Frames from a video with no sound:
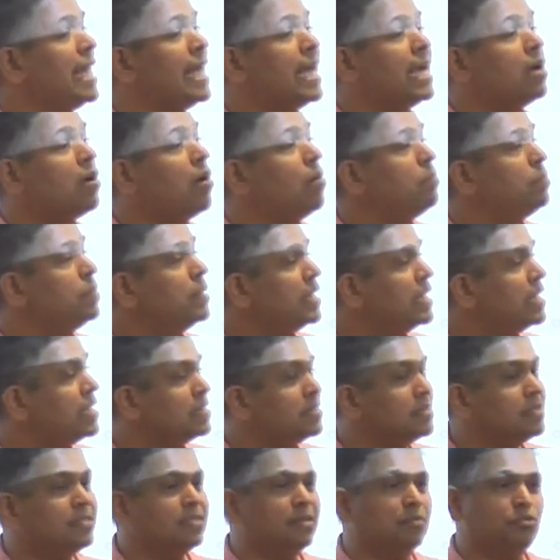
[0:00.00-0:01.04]
a
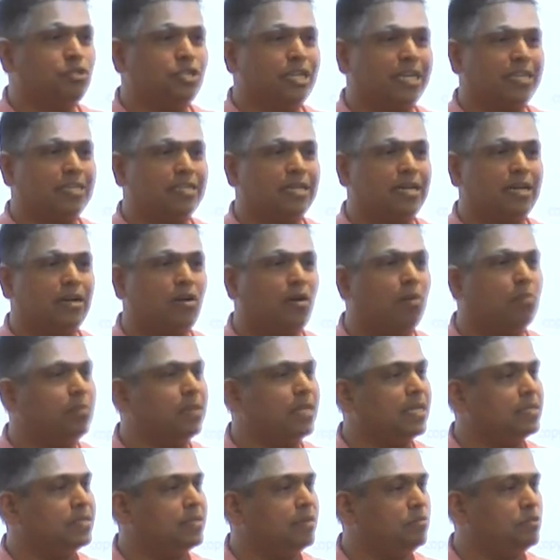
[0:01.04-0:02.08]
complicated subject, a
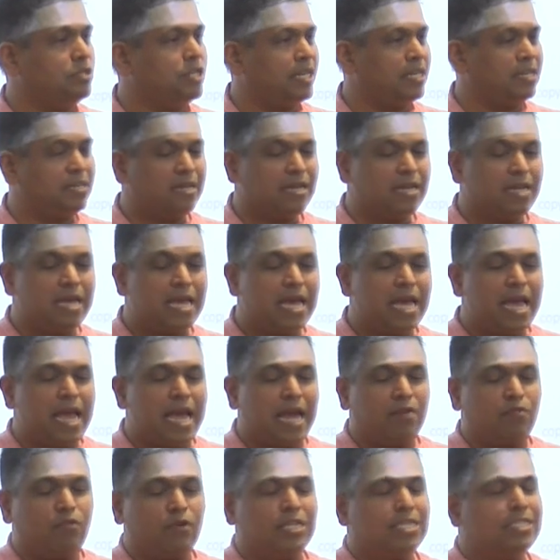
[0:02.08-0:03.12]
complex subject.
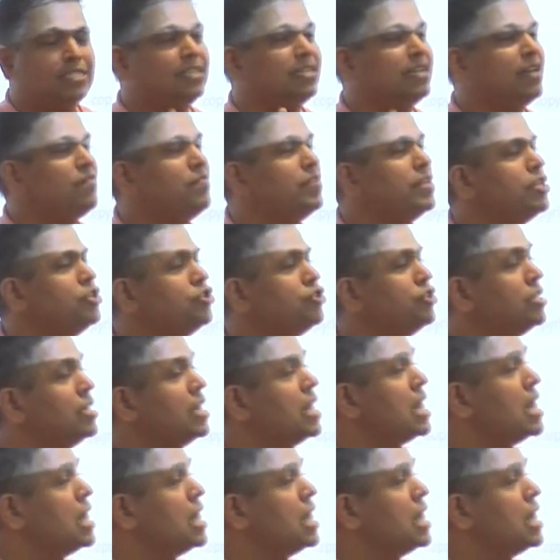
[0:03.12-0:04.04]
And what is the definition?